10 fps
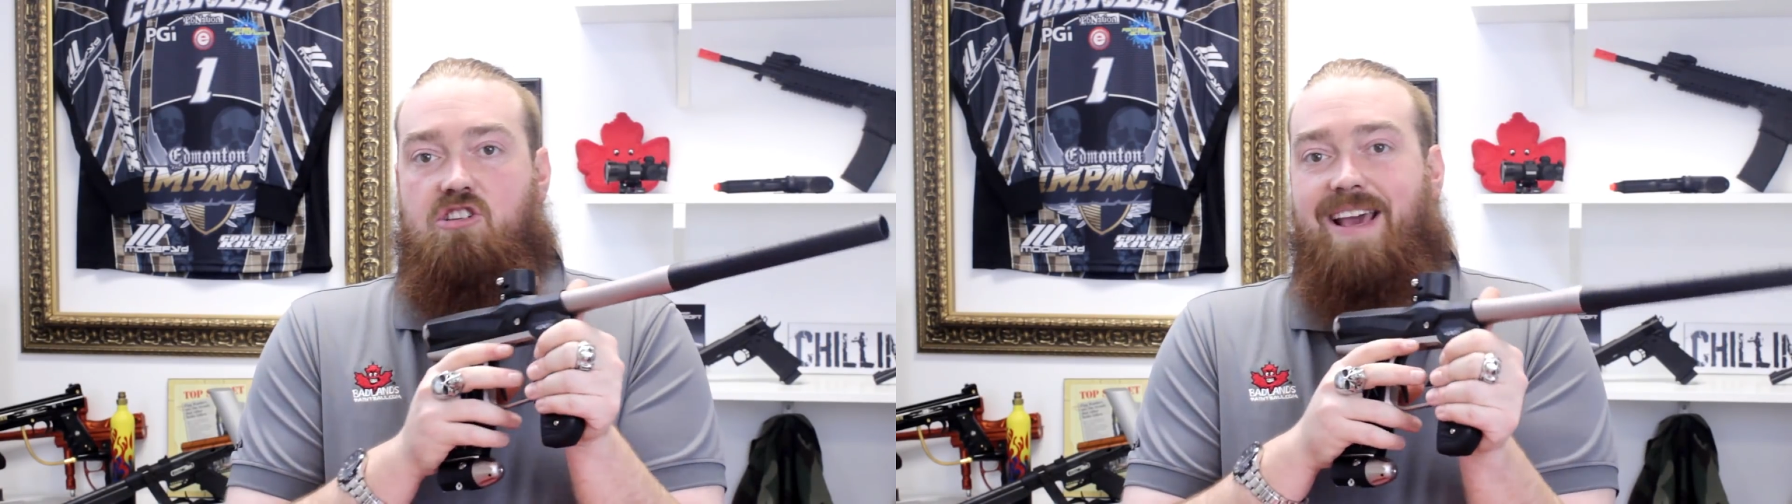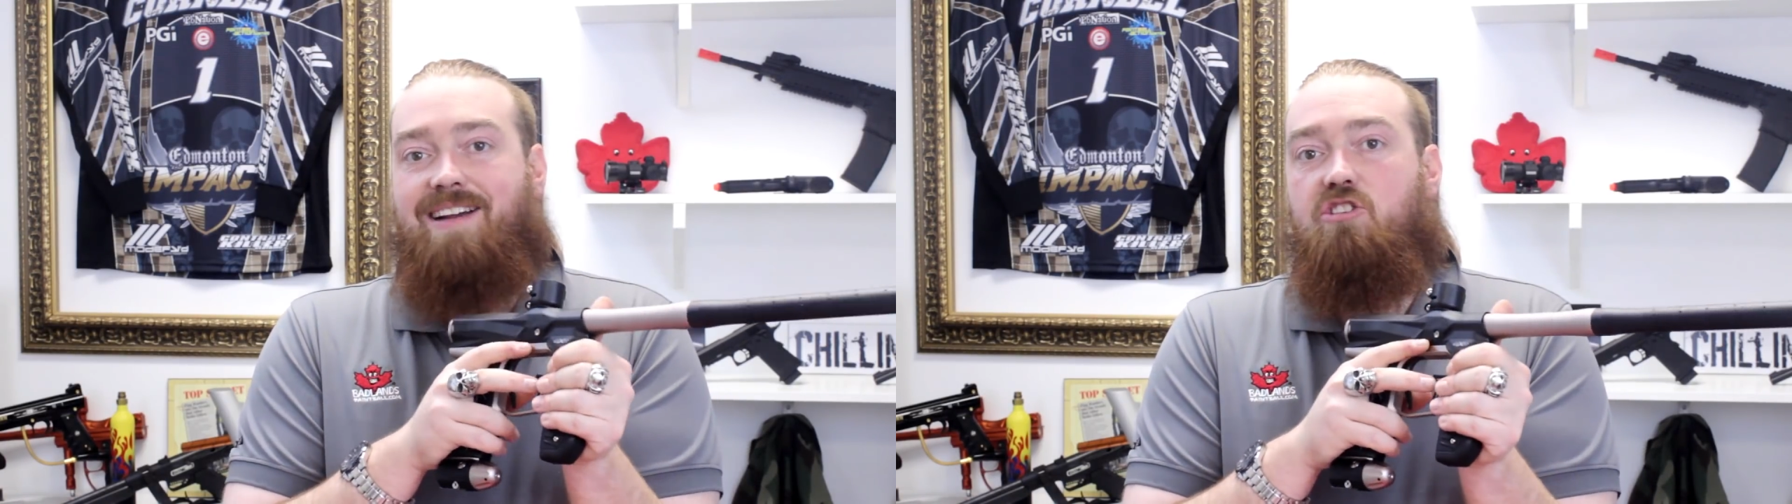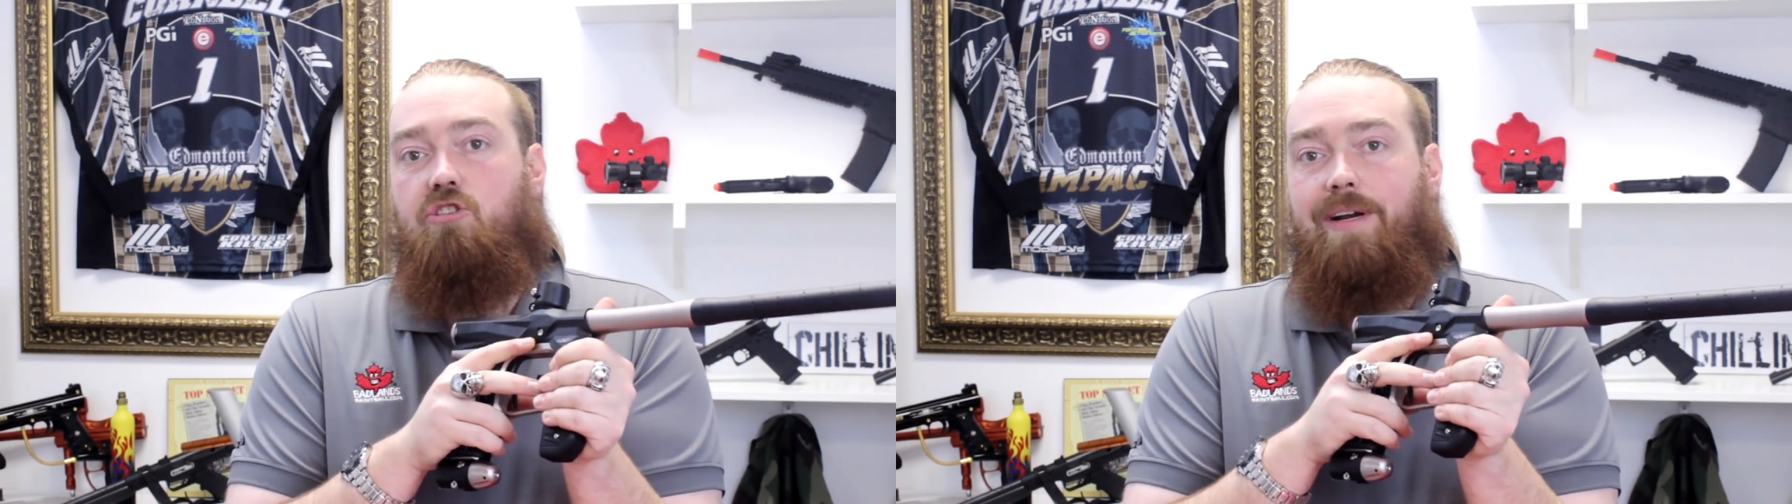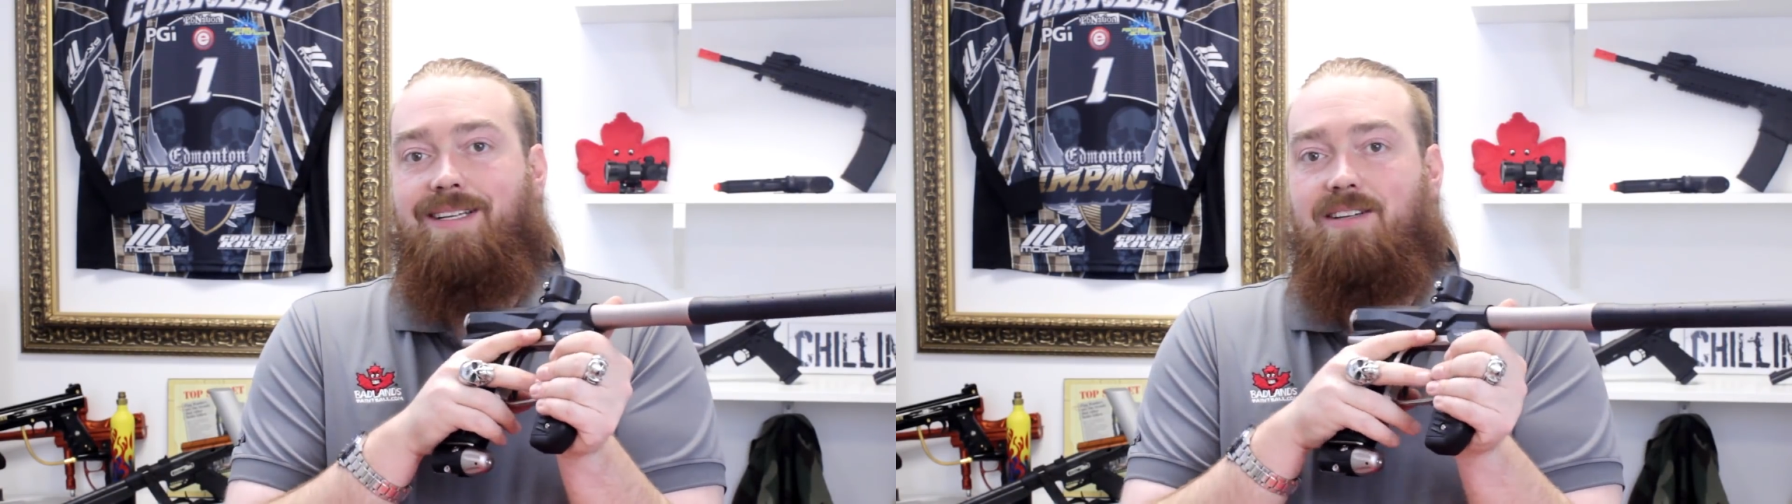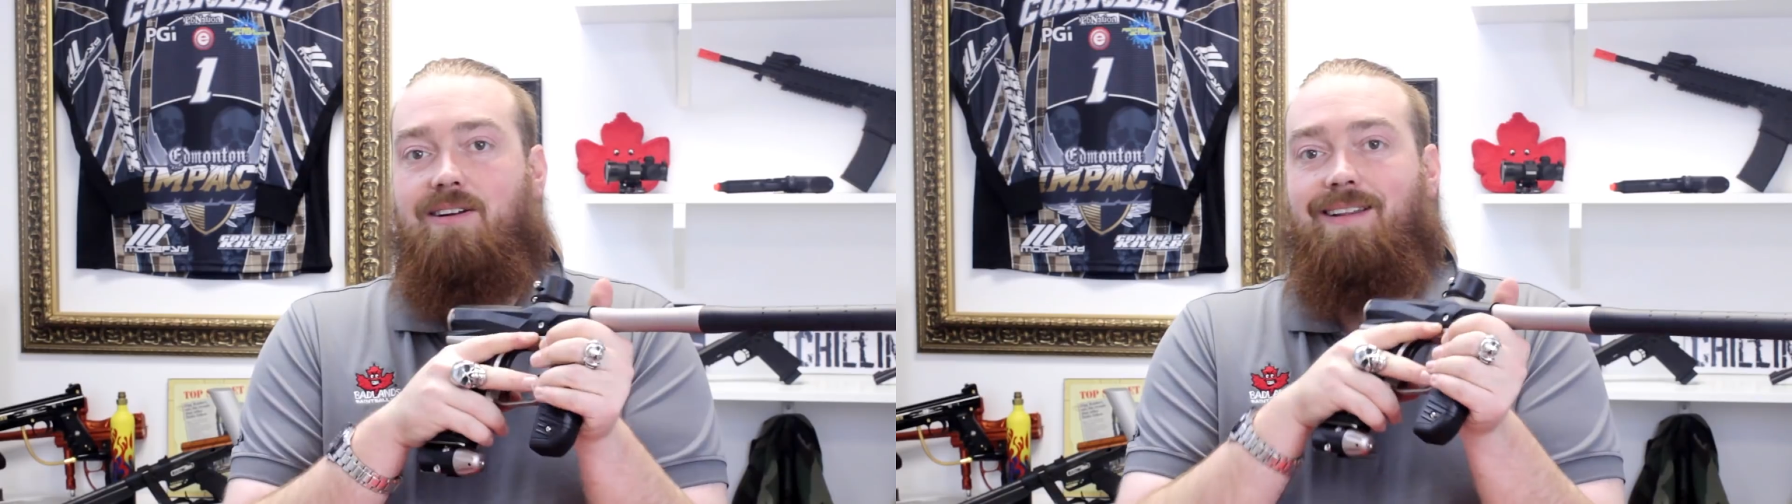texturing
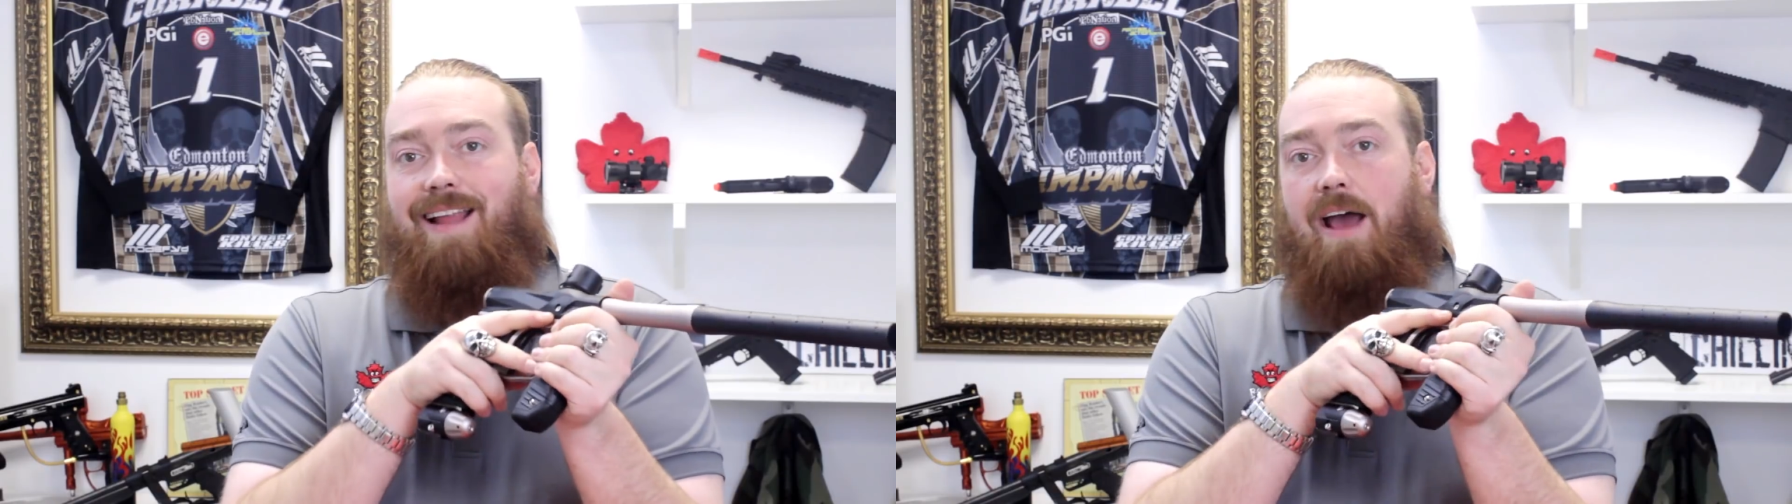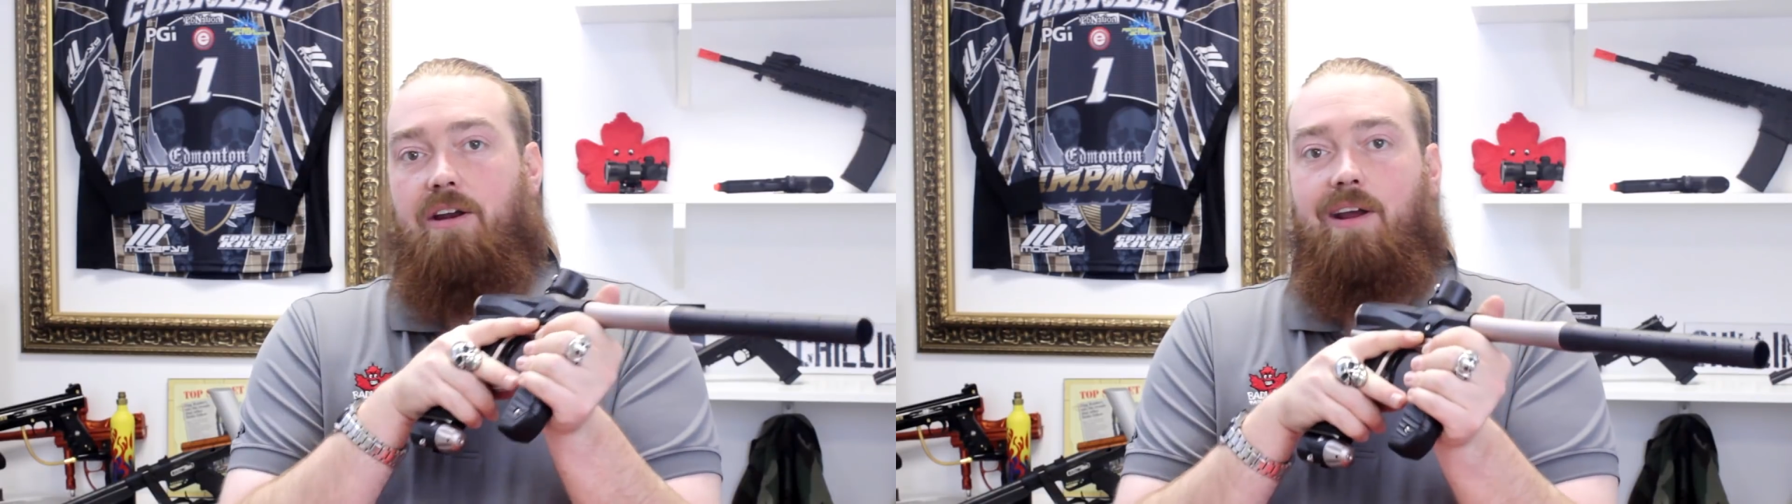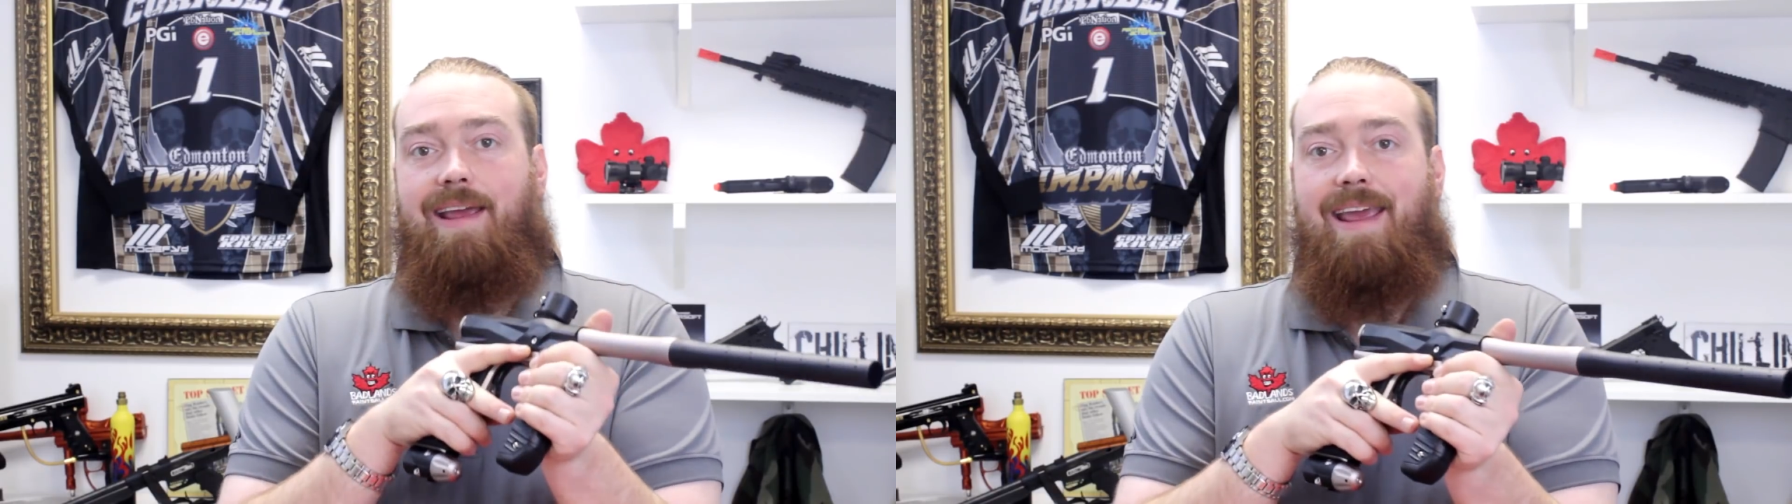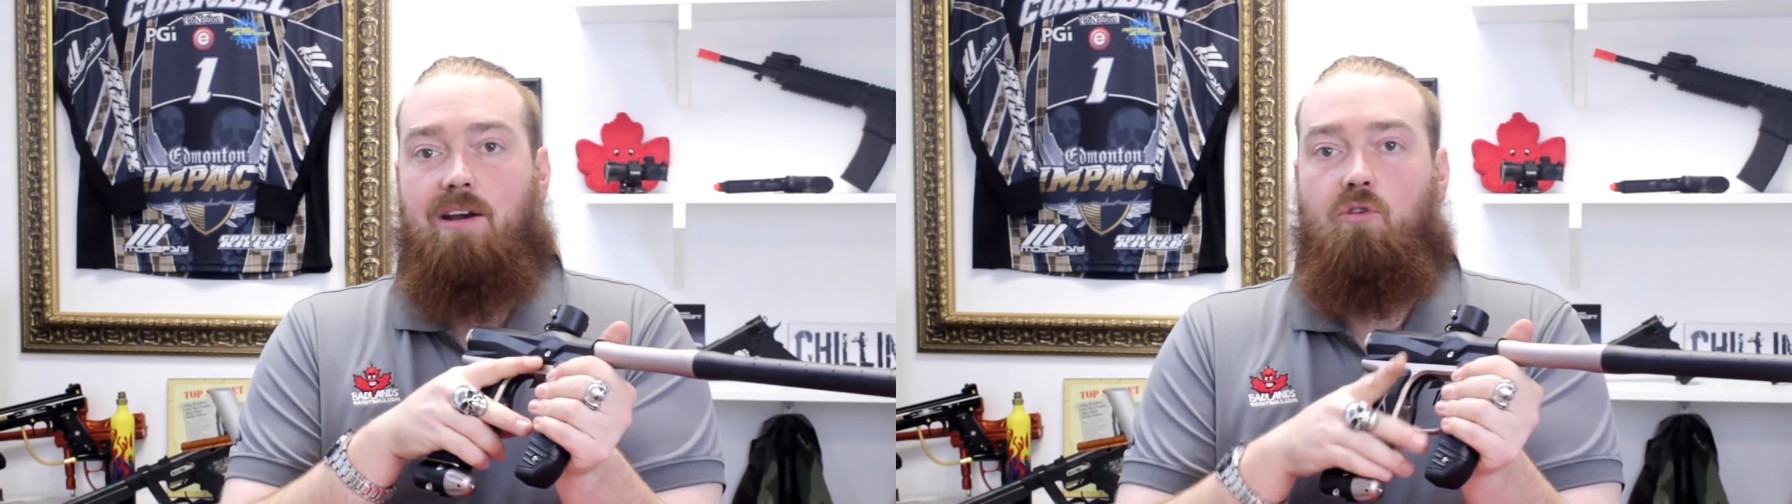is going to allow you to gain